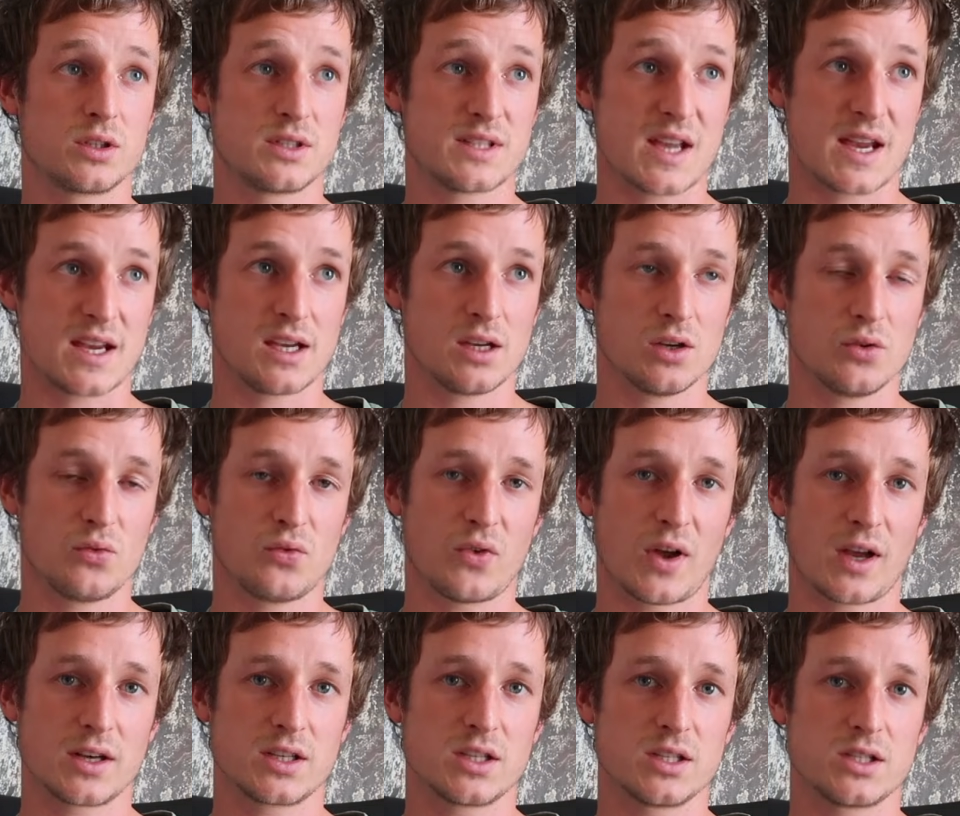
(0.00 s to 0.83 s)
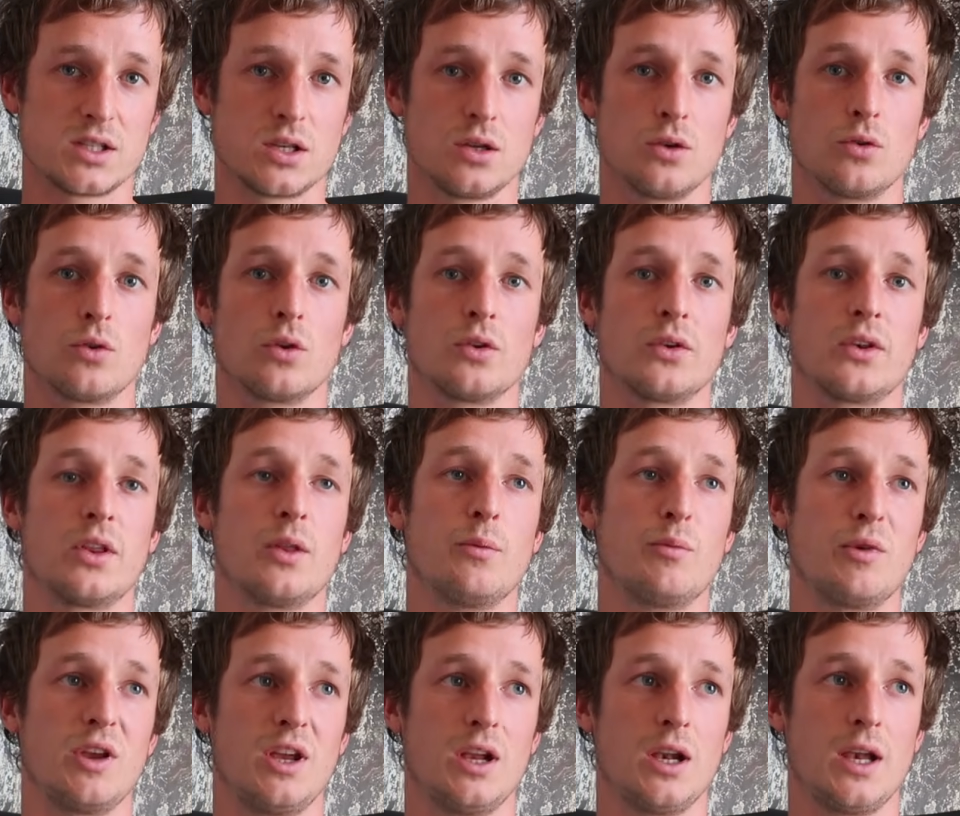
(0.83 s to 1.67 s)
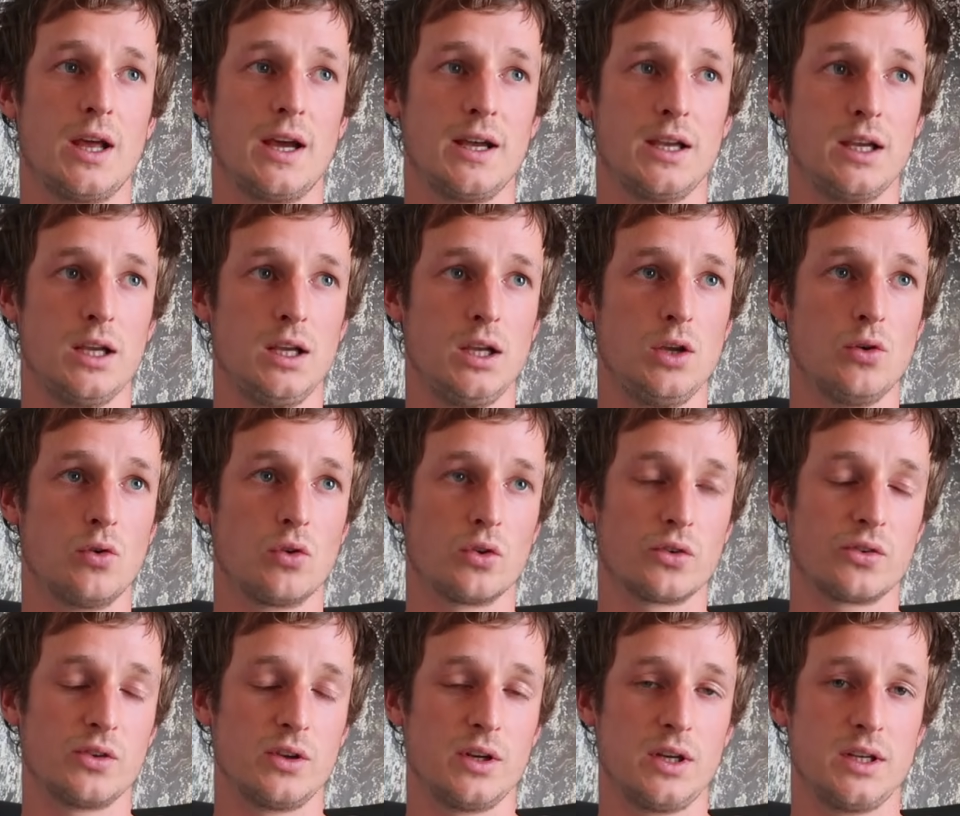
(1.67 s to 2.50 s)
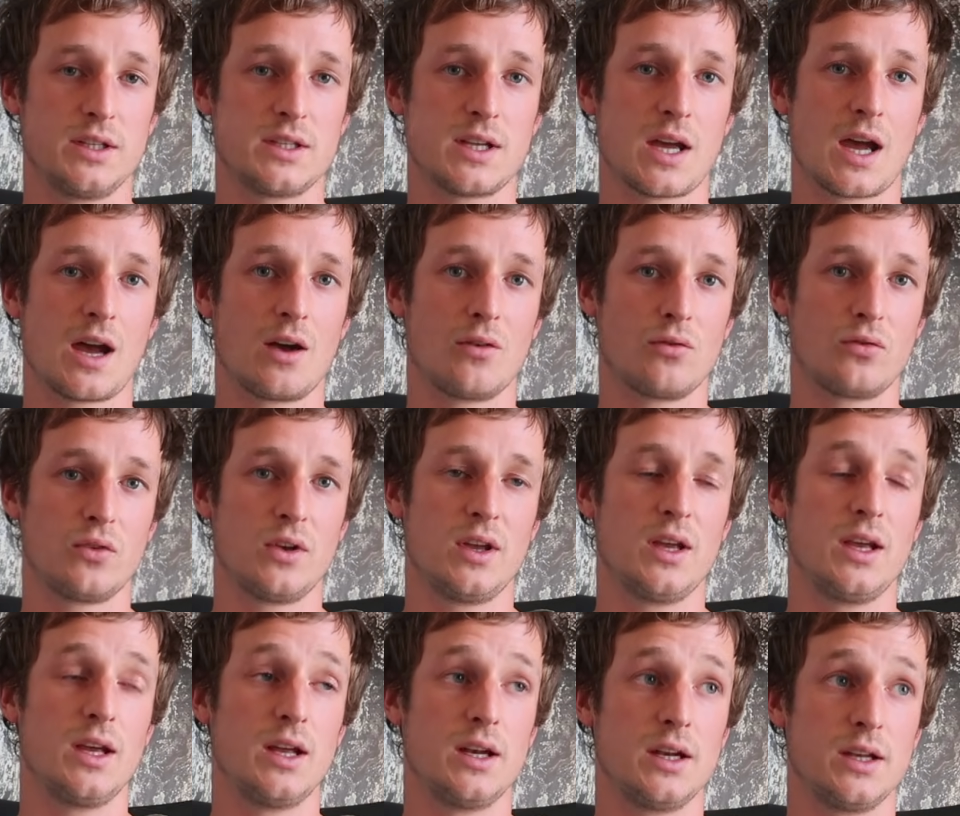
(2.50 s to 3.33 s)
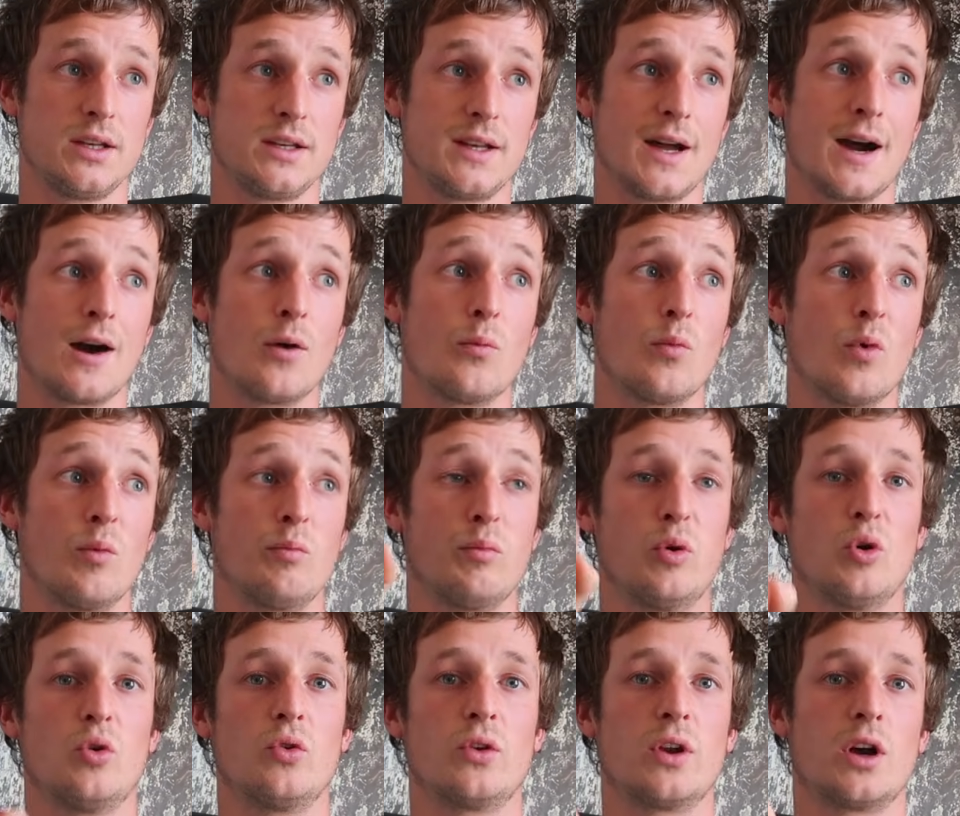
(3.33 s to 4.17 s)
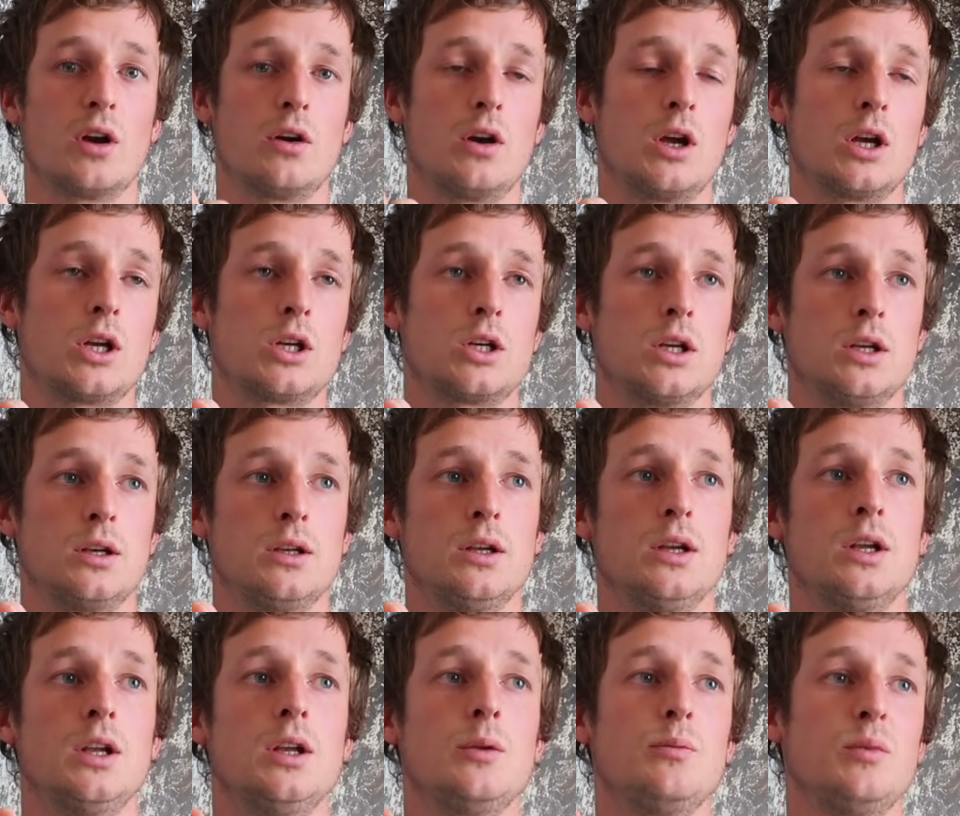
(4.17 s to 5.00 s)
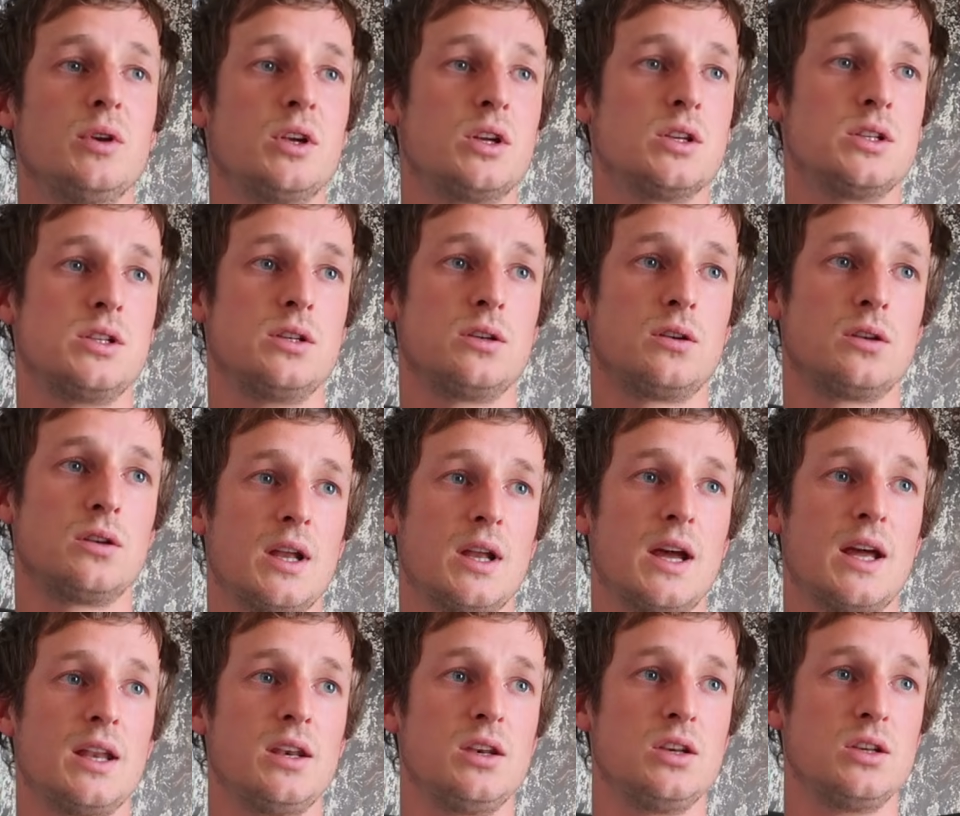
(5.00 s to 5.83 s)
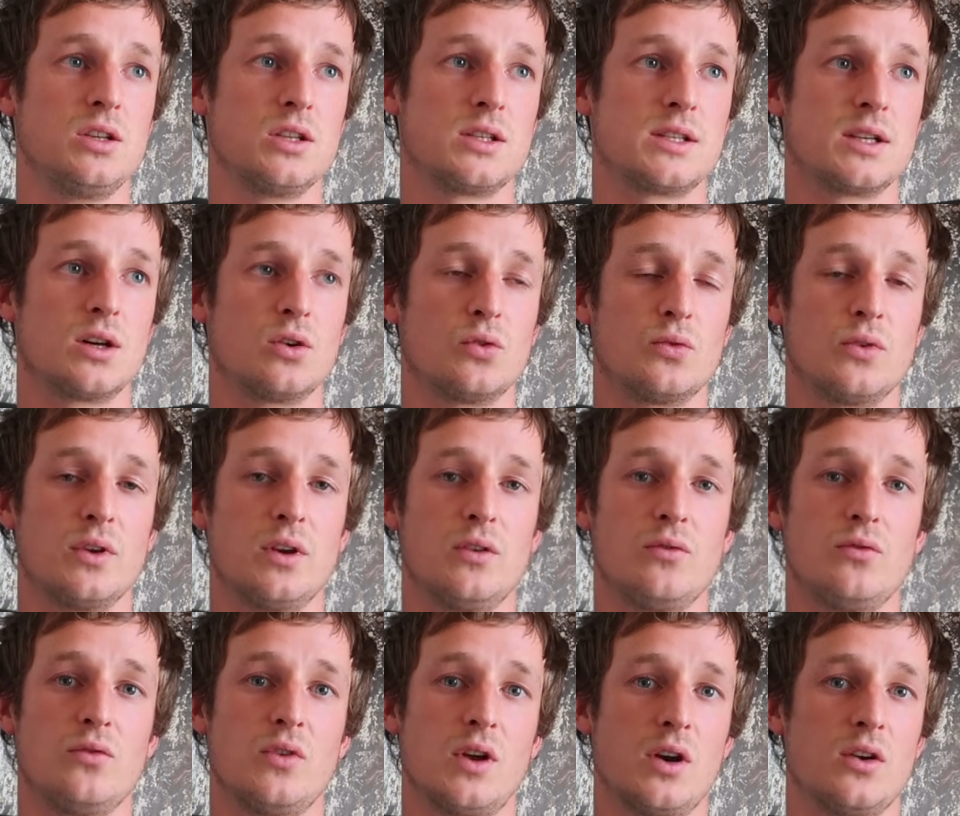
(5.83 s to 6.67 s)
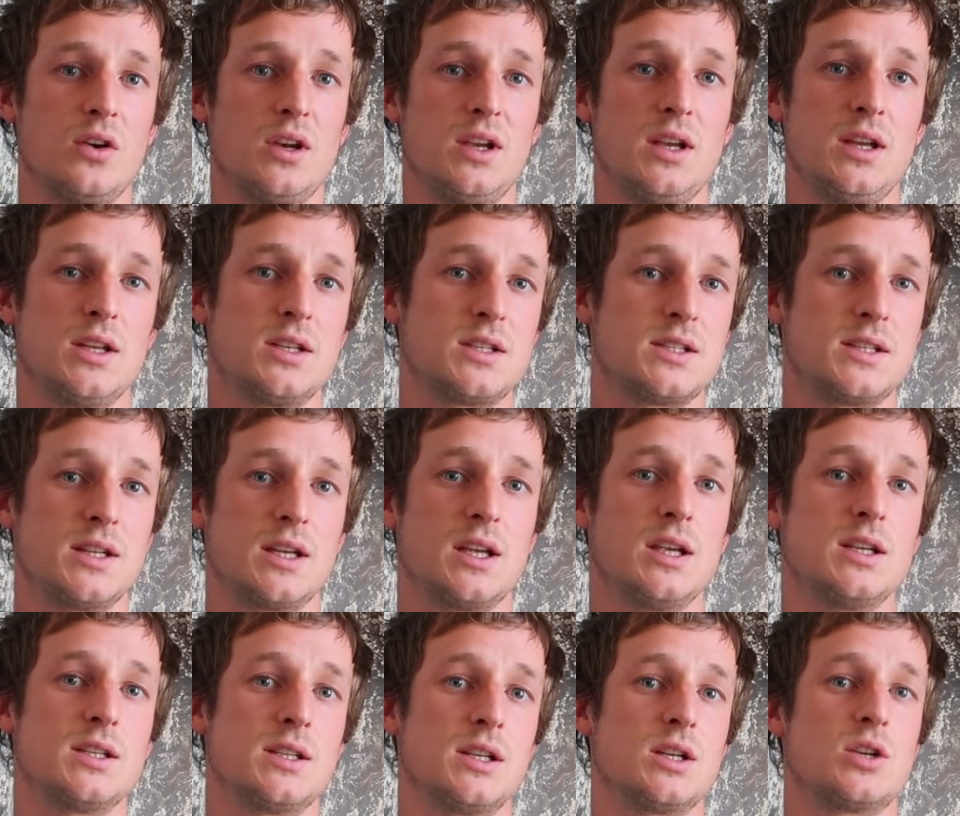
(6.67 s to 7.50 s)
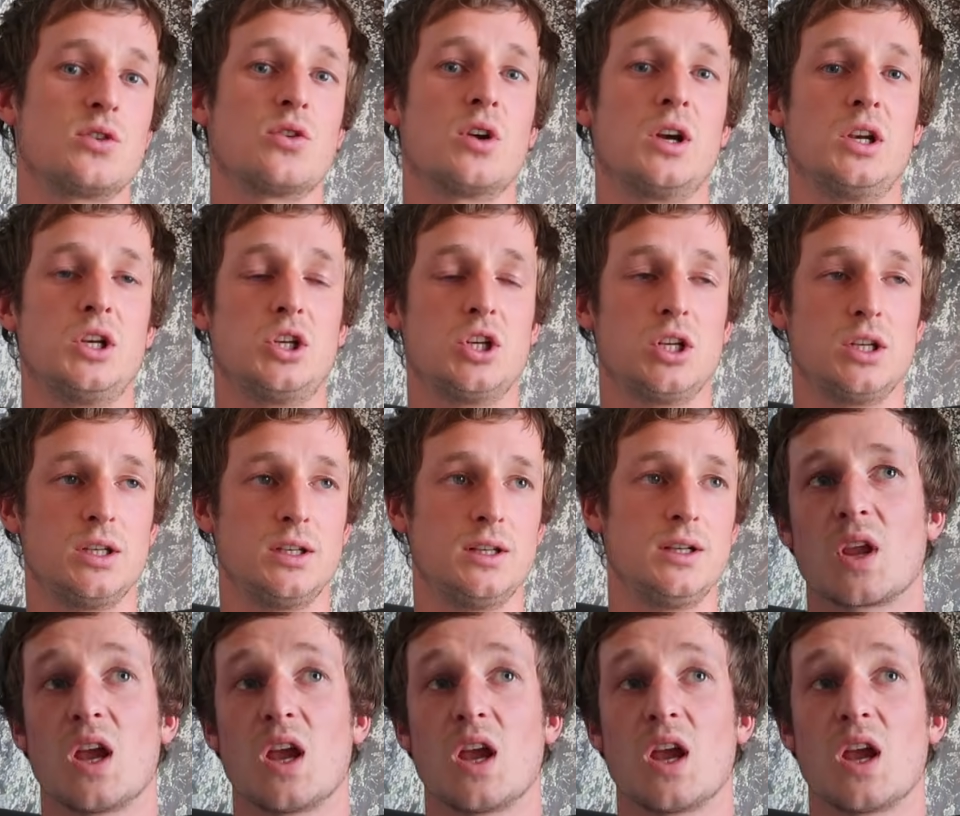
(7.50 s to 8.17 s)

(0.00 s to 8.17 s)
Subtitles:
taking a factor 2 onto the belay, you also need to have it in a downward pull direction, because you end yourself in a very sticky situation.